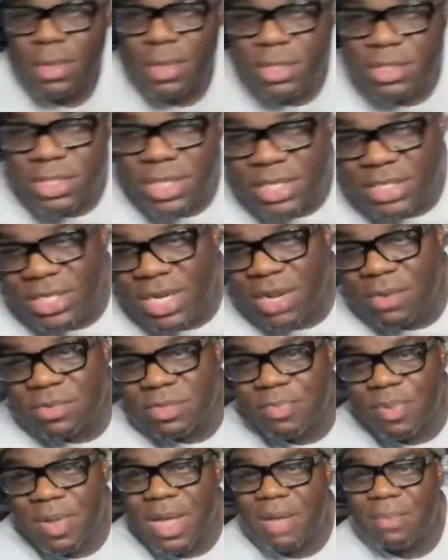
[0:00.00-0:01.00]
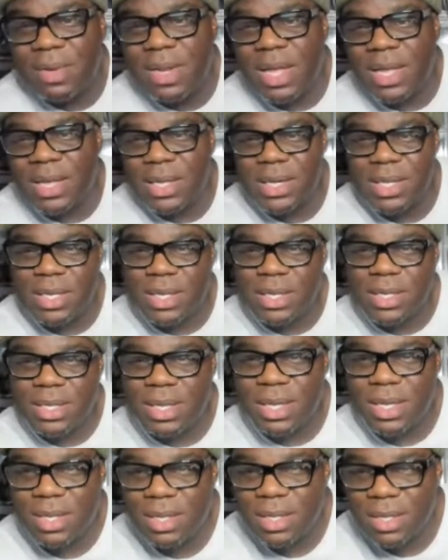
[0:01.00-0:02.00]
So his level was pop locking. Hell
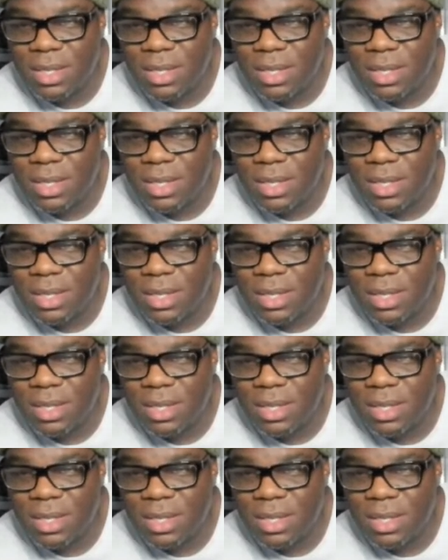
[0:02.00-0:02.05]
yeah.